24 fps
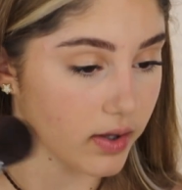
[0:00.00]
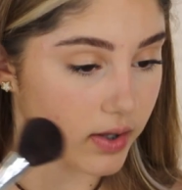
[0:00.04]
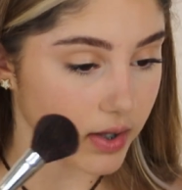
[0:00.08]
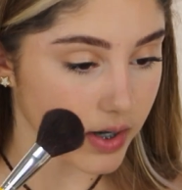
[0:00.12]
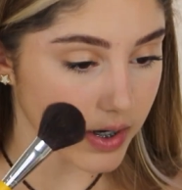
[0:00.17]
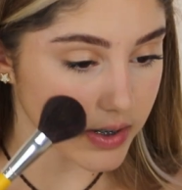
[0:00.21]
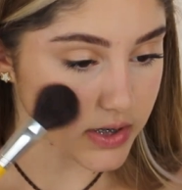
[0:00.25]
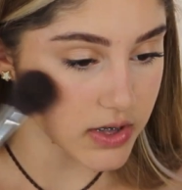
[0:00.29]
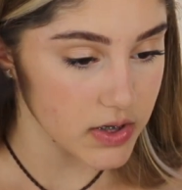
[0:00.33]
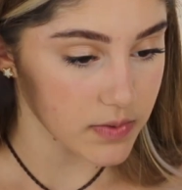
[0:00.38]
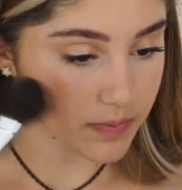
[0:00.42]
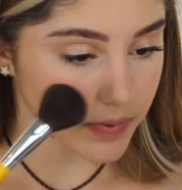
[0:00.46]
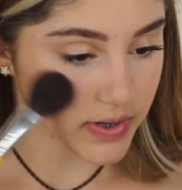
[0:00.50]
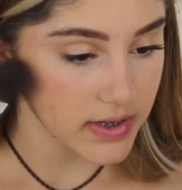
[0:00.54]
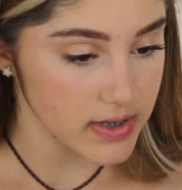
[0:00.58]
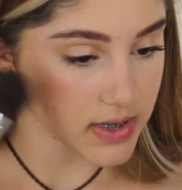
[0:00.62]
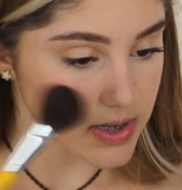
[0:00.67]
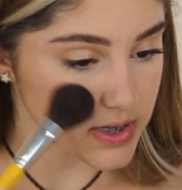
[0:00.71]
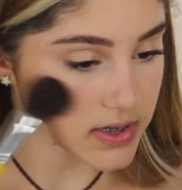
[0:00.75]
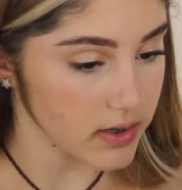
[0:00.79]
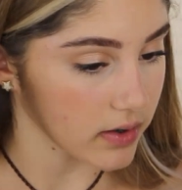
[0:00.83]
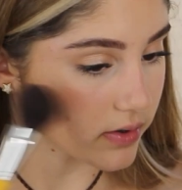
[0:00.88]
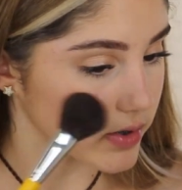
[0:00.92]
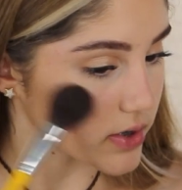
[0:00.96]
And I just place
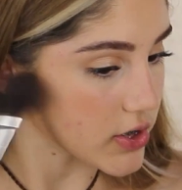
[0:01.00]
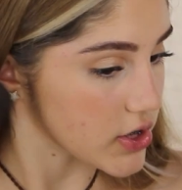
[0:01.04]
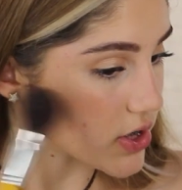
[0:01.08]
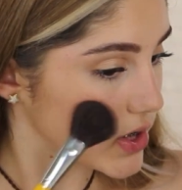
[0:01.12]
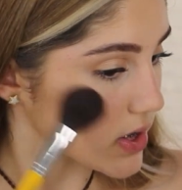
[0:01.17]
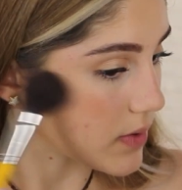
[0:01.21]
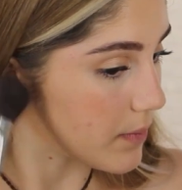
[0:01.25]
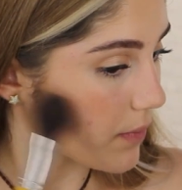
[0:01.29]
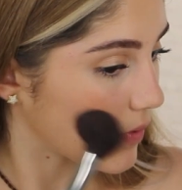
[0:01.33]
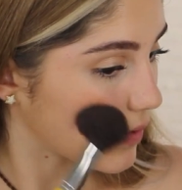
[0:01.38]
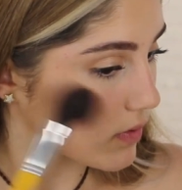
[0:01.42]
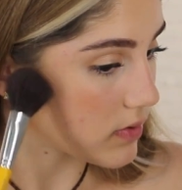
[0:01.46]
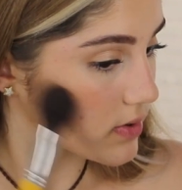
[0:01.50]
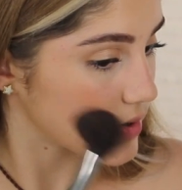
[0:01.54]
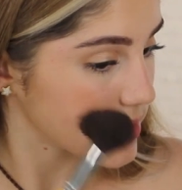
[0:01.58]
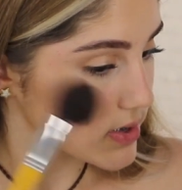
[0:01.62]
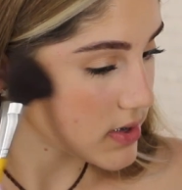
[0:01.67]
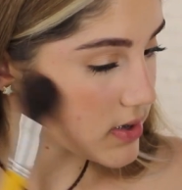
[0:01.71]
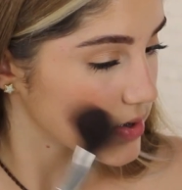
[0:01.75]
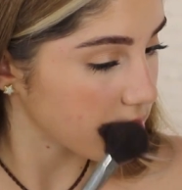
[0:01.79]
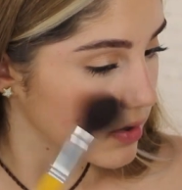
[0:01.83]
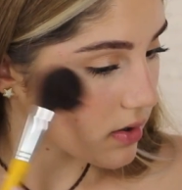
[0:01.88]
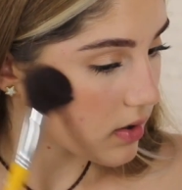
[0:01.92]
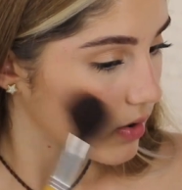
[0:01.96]
this on the
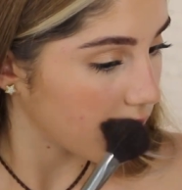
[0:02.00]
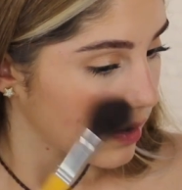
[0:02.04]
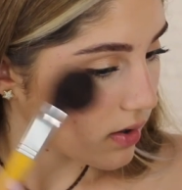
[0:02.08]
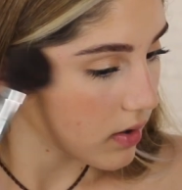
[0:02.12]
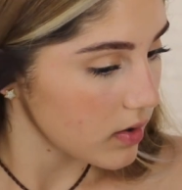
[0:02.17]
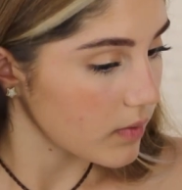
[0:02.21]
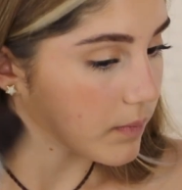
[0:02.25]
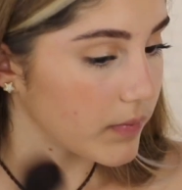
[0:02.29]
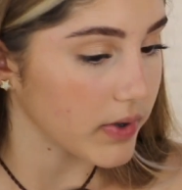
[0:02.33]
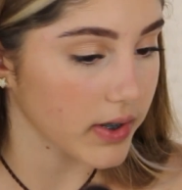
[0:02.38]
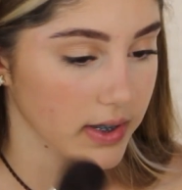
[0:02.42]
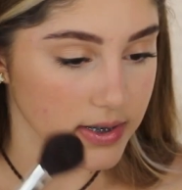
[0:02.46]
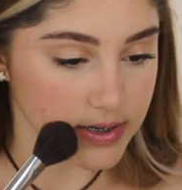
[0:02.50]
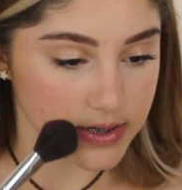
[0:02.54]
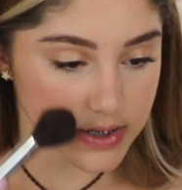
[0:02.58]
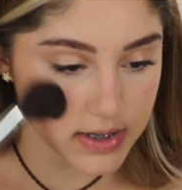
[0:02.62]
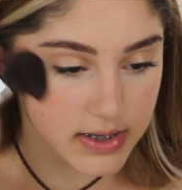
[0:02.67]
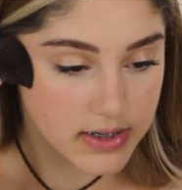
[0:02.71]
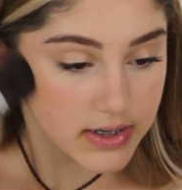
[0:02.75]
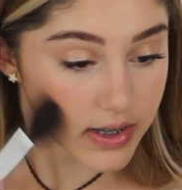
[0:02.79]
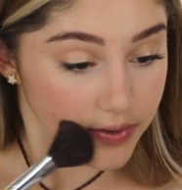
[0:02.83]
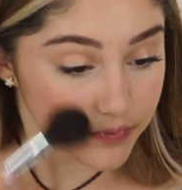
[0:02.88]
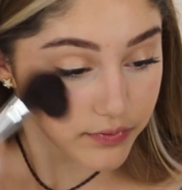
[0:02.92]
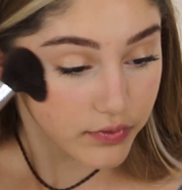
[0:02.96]
cheekbones because
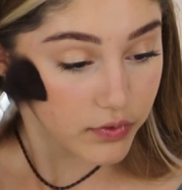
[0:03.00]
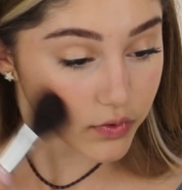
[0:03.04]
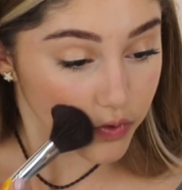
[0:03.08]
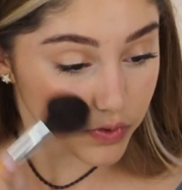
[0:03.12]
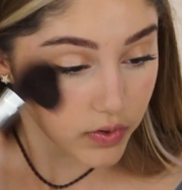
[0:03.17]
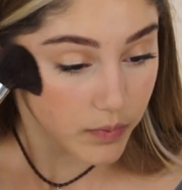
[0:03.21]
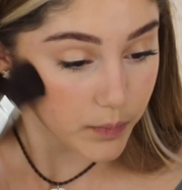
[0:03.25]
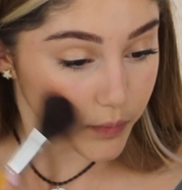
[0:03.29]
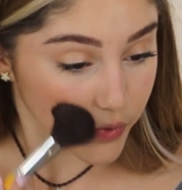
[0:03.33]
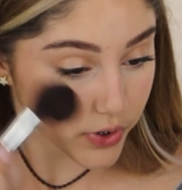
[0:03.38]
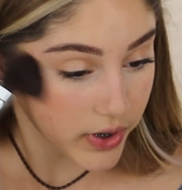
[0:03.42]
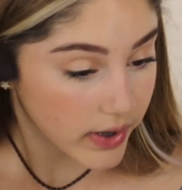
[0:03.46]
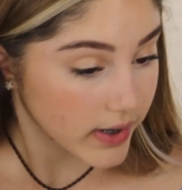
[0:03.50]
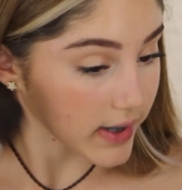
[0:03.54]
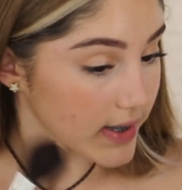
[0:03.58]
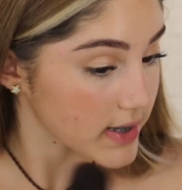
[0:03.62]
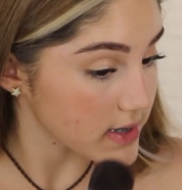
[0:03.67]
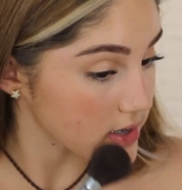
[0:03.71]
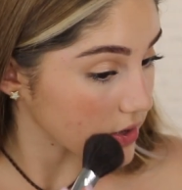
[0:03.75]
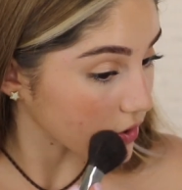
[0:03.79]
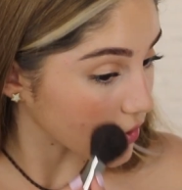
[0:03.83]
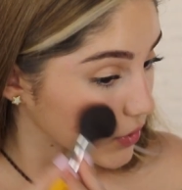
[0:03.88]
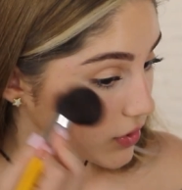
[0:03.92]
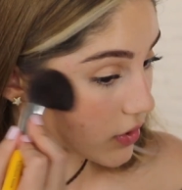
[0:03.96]
this gives you the
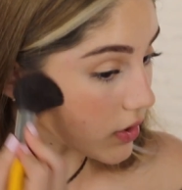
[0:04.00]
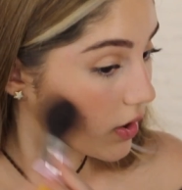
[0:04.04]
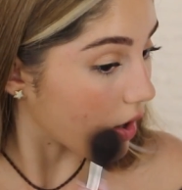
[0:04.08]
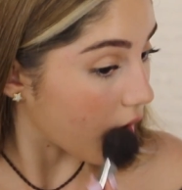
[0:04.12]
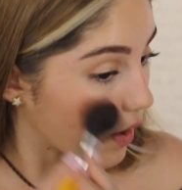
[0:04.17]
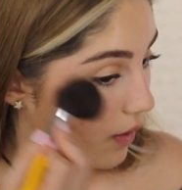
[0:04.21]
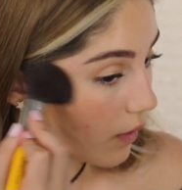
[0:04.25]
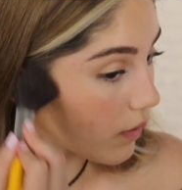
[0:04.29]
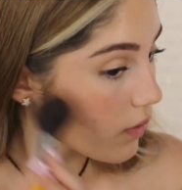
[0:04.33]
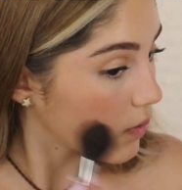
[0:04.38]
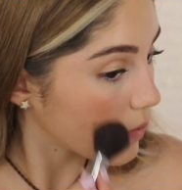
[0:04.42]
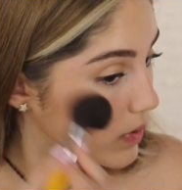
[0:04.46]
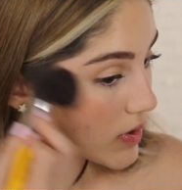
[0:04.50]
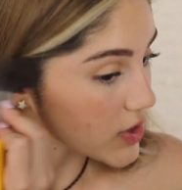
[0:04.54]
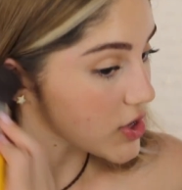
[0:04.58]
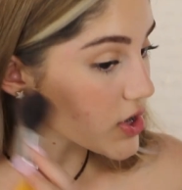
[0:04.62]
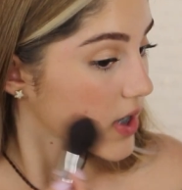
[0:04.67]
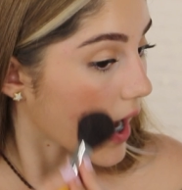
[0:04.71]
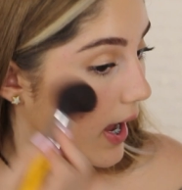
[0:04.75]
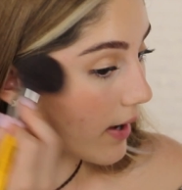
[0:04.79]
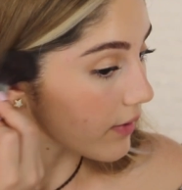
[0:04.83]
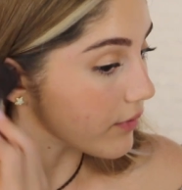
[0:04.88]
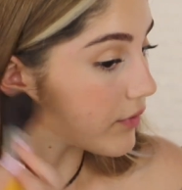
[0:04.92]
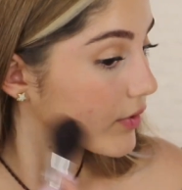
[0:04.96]
prettiest glow, which
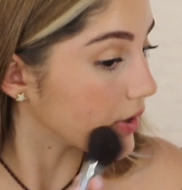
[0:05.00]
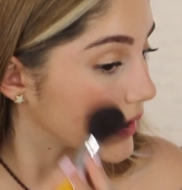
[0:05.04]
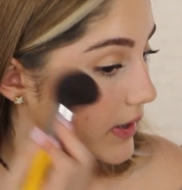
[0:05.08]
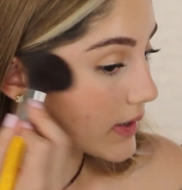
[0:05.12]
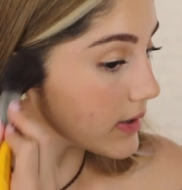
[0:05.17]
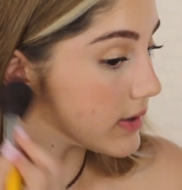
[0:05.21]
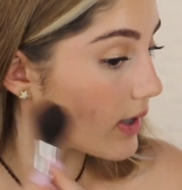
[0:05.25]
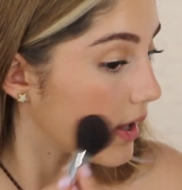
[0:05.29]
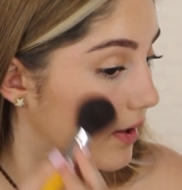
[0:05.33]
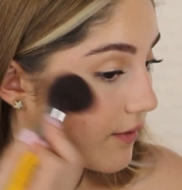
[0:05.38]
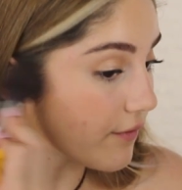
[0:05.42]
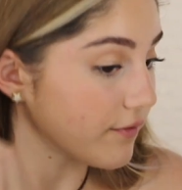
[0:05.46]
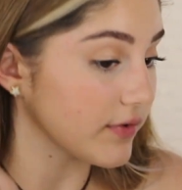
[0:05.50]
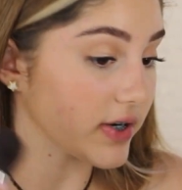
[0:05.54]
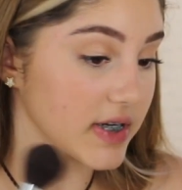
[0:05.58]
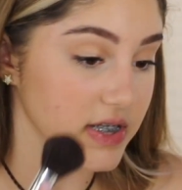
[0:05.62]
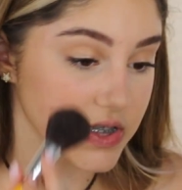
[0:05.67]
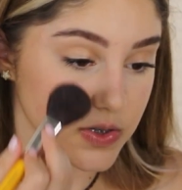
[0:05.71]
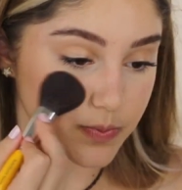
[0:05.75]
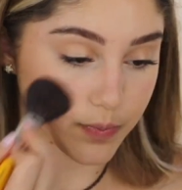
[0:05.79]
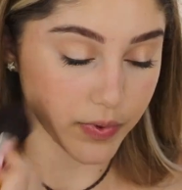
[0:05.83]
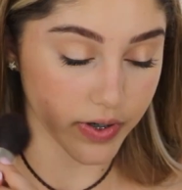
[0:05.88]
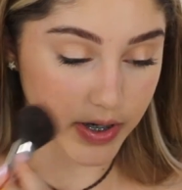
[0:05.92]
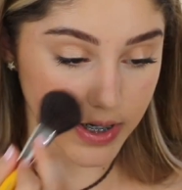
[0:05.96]
I really love for
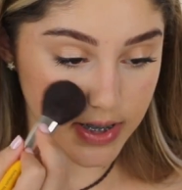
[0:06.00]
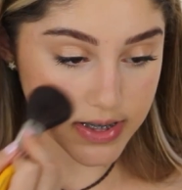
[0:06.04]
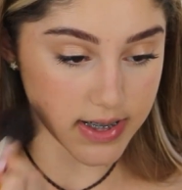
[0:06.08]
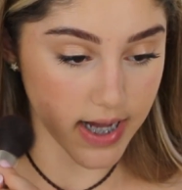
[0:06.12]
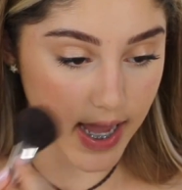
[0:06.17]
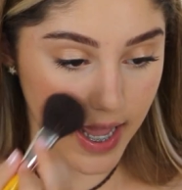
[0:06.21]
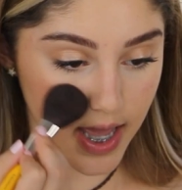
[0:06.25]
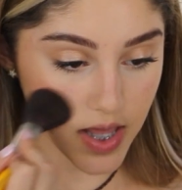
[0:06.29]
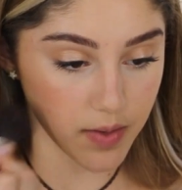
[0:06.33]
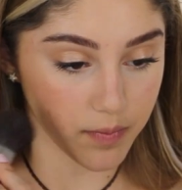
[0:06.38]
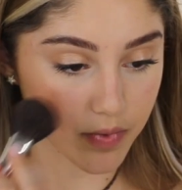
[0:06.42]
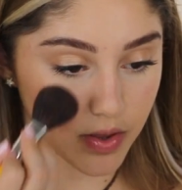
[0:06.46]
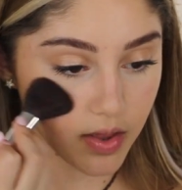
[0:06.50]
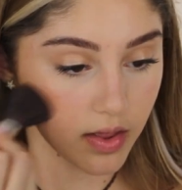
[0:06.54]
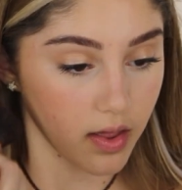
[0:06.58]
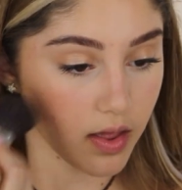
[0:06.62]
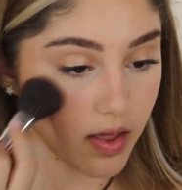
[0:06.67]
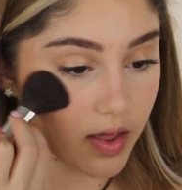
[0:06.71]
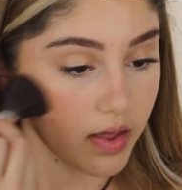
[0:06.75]
springtime.